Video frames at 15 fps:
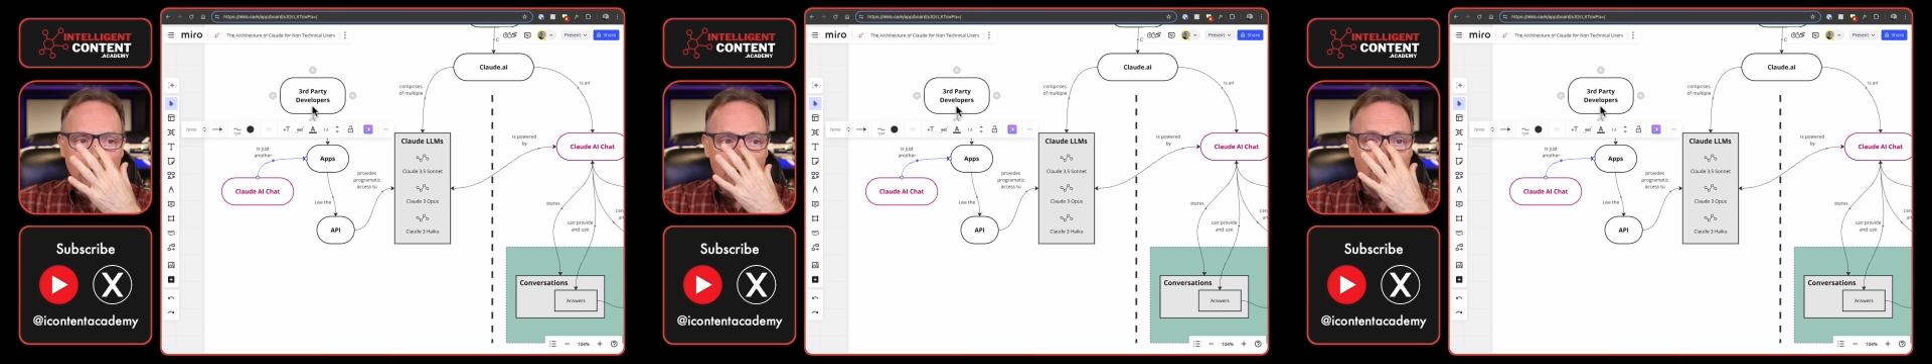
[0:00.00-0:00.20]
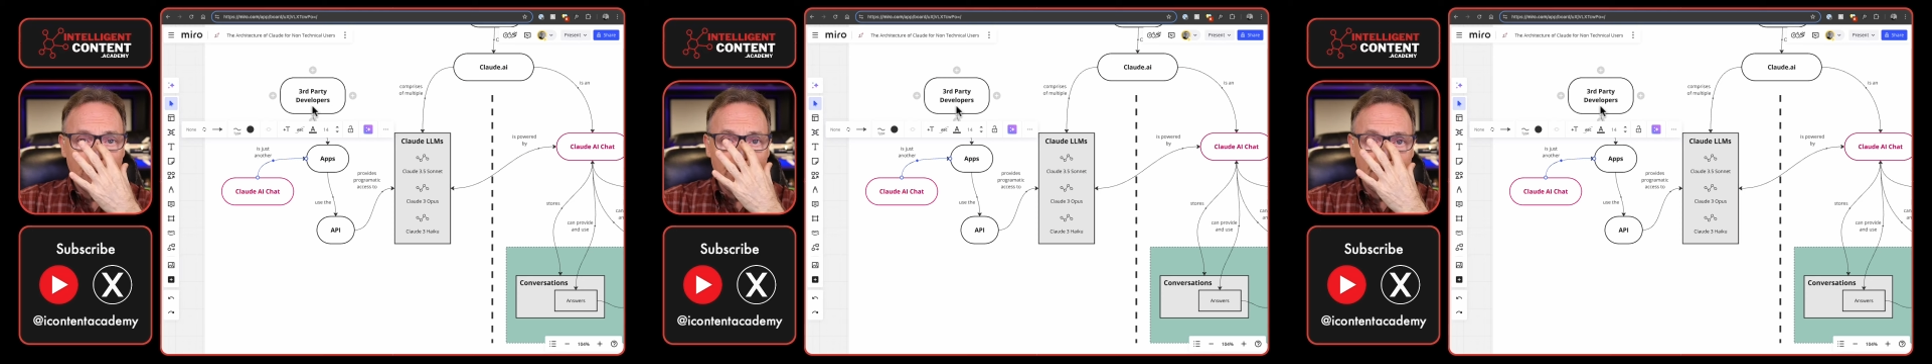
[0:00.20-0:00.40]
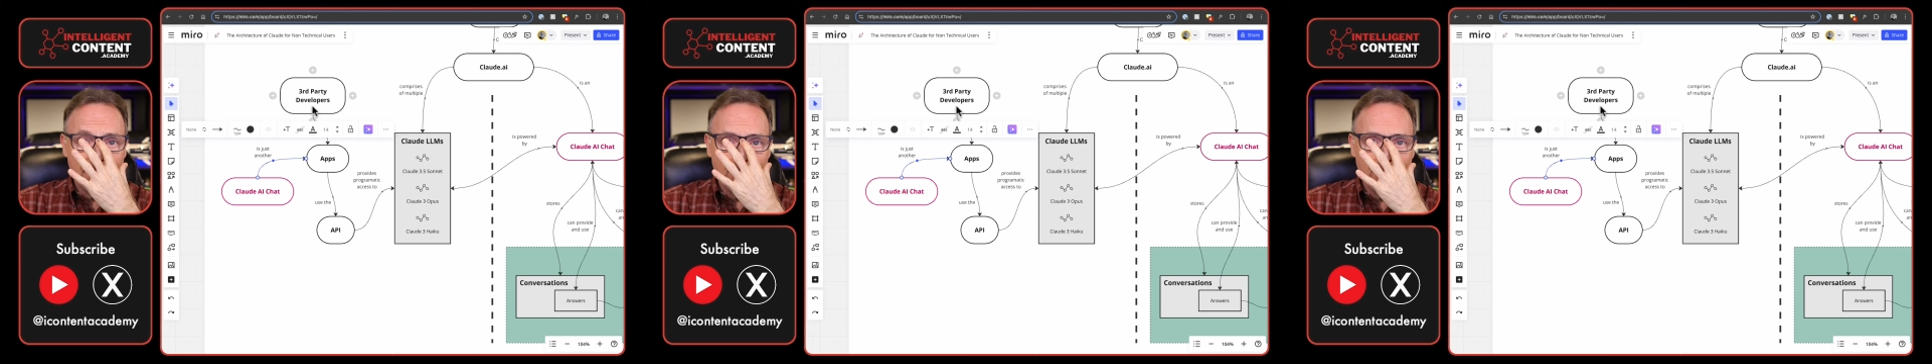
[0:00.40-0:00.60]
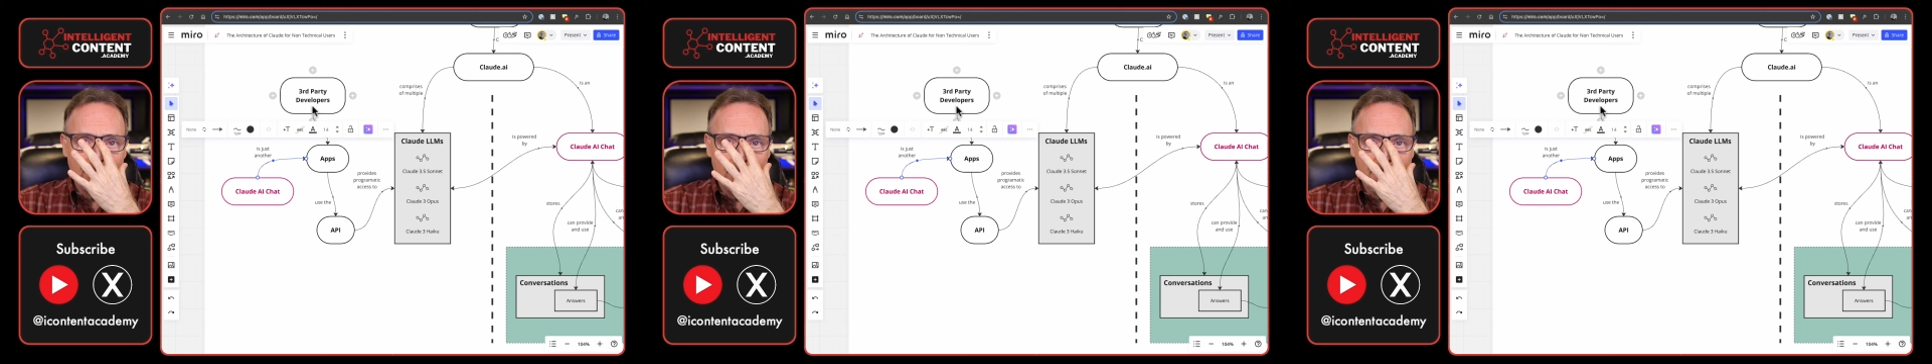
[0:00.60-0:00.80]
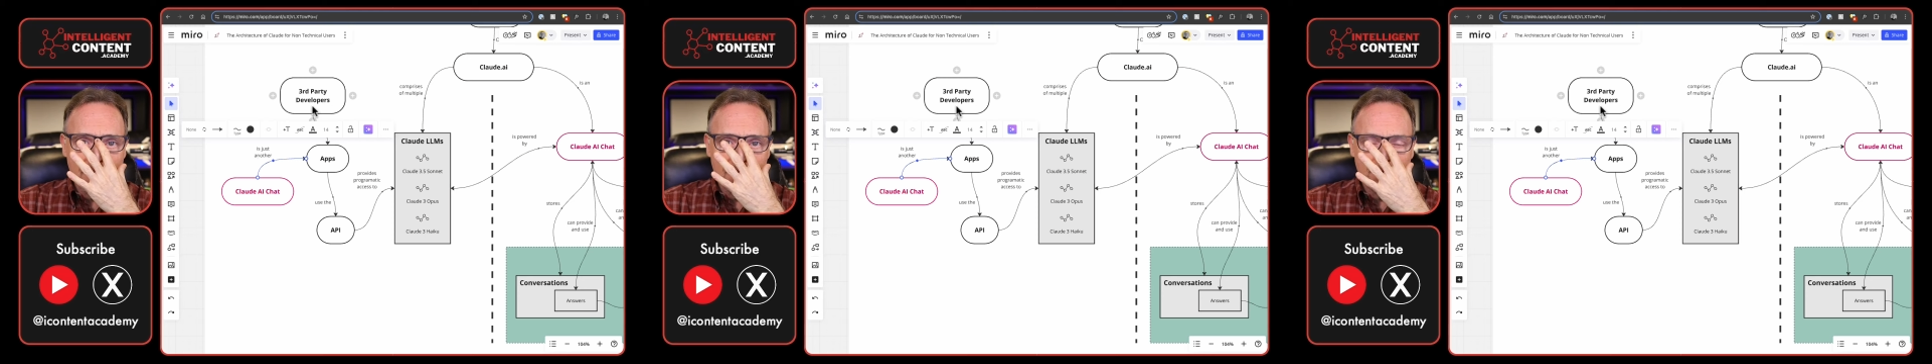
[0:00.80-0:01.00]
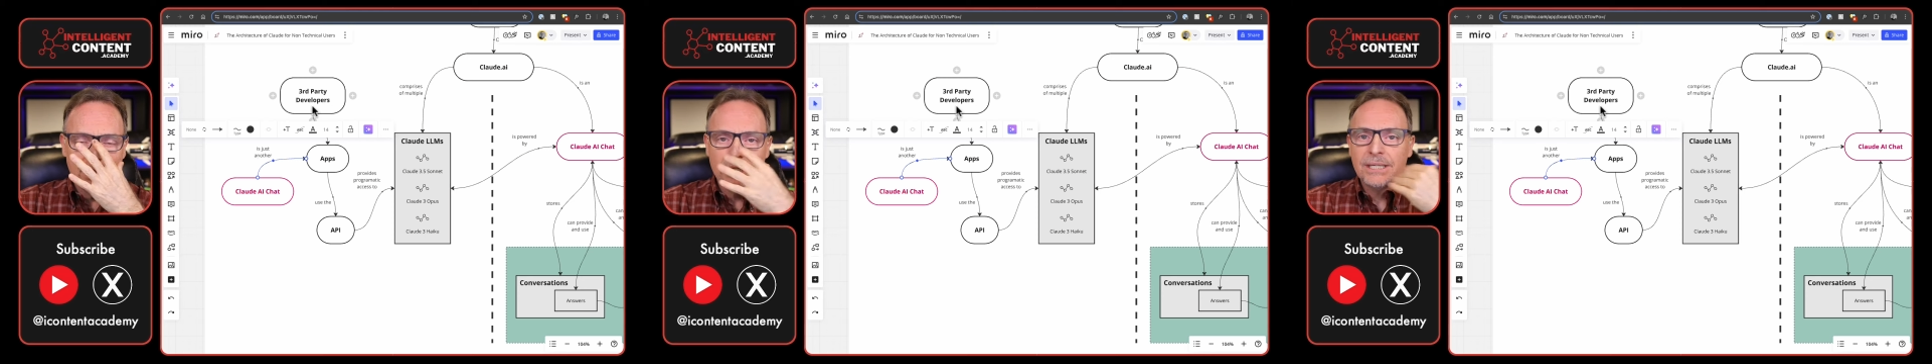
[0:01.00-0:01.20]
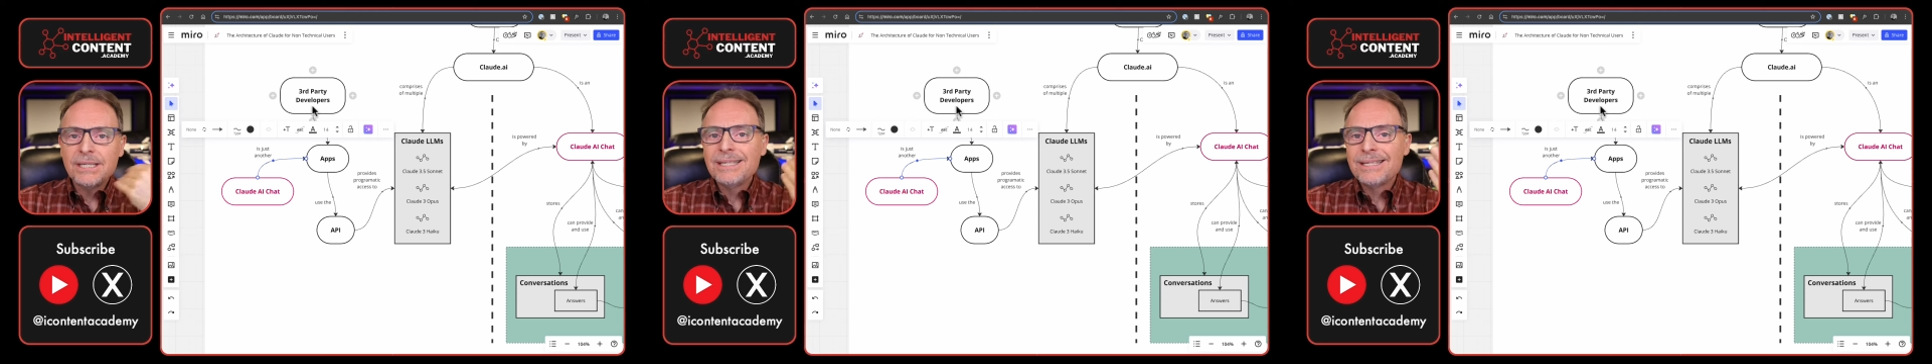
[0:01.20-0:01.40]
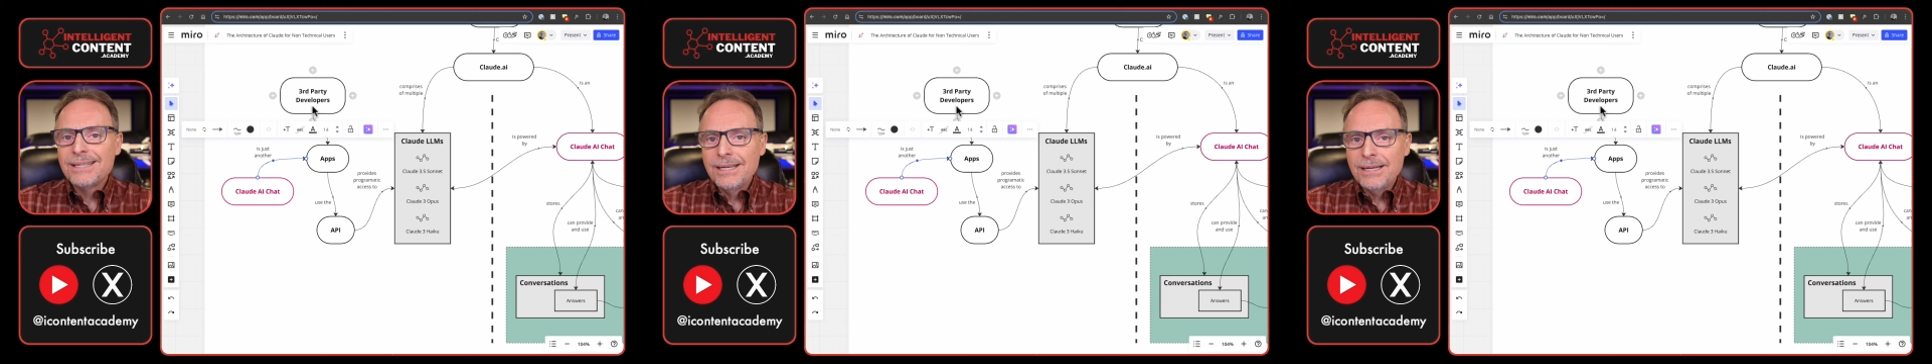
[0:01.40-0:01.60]
but I would imagine
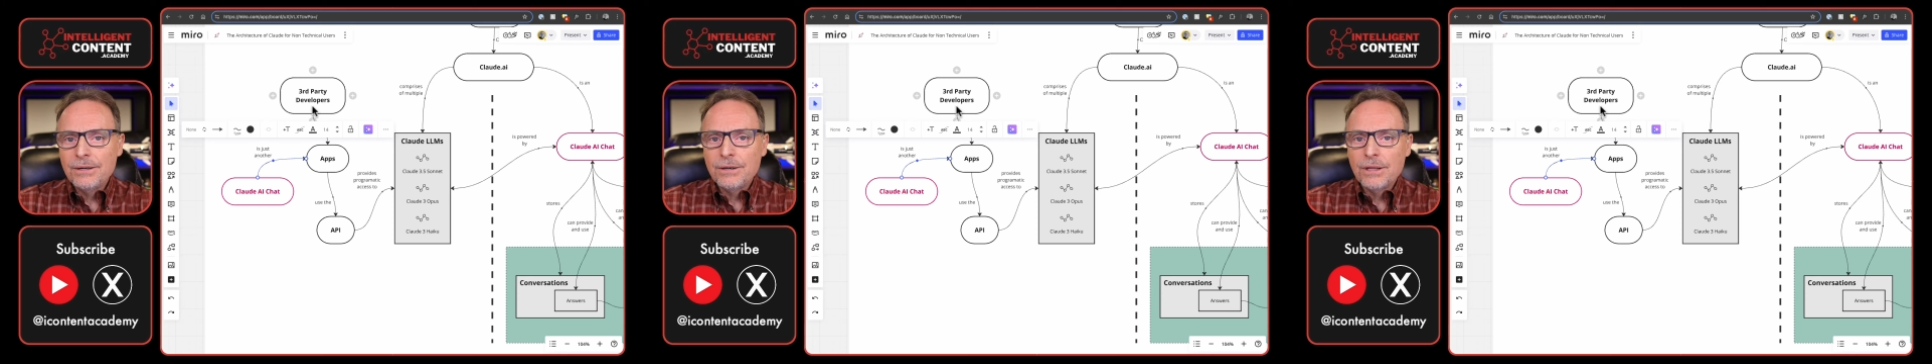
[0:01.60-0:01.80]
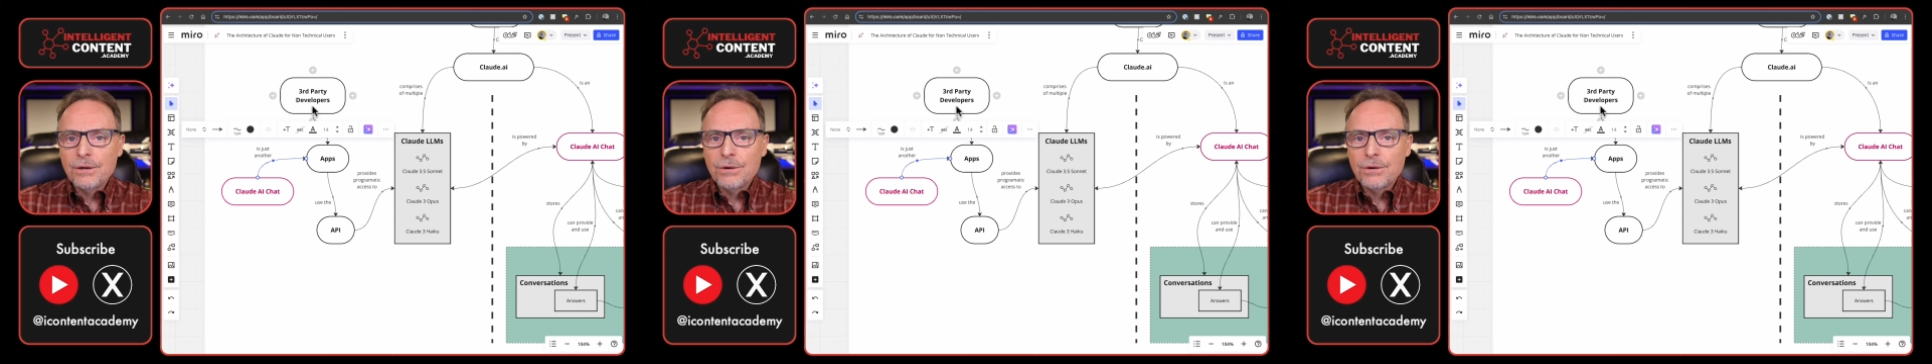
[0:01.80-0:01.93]
since they're the